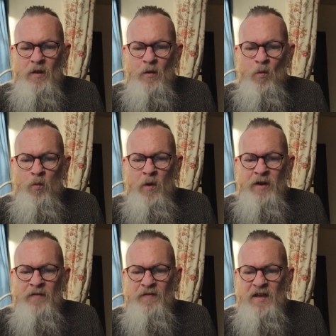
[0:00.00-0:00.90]
One
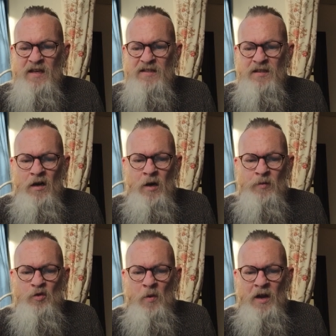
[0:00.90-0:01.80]
of these
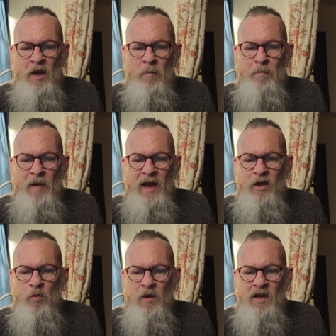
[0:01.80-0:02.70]
times when I'm
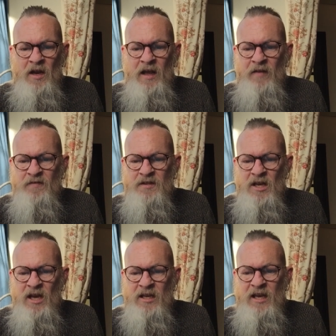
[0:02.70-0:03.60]
back, we're going to have
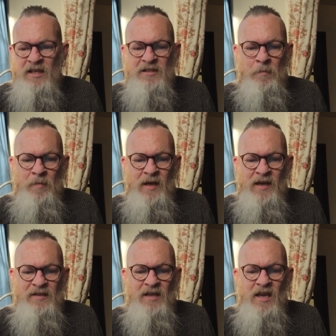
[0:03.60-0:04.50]
to get some
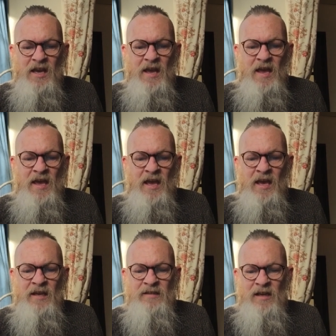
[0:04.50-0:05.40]
beers. Here
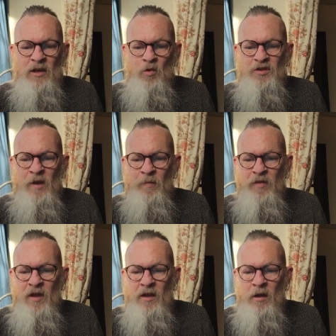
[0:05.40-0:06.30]
is a little
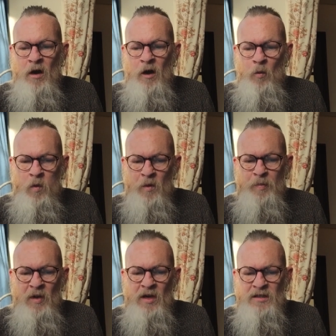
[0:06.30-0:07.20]
something I wood
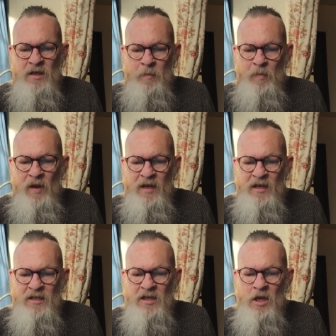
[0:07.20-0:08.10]
burned and
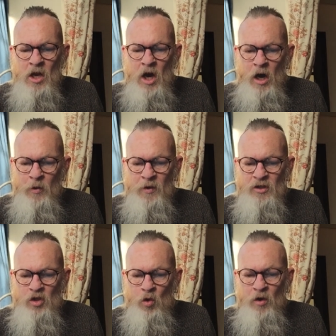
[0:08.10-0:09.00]
painted. Hope you
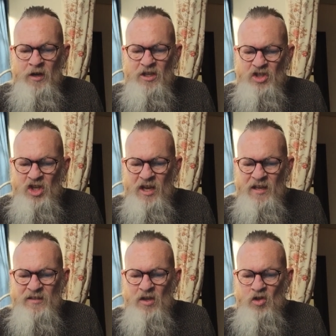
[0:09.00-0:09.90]
enjoy.
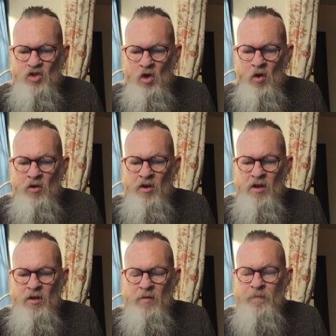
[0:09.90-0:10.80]
Cheers, John,
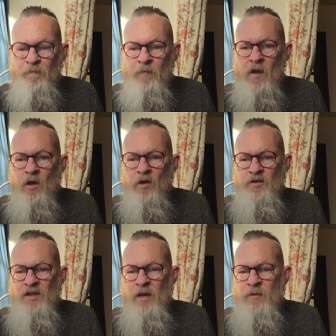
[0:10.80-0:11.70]

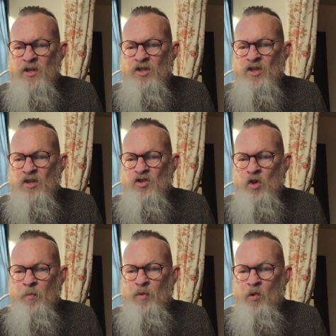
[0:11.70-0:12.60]
whose name is
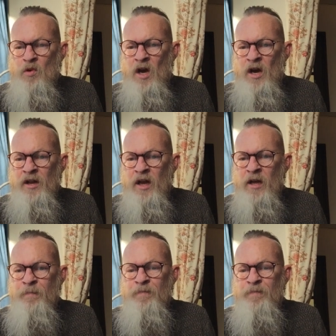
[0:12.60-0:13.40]
John Paul Carter.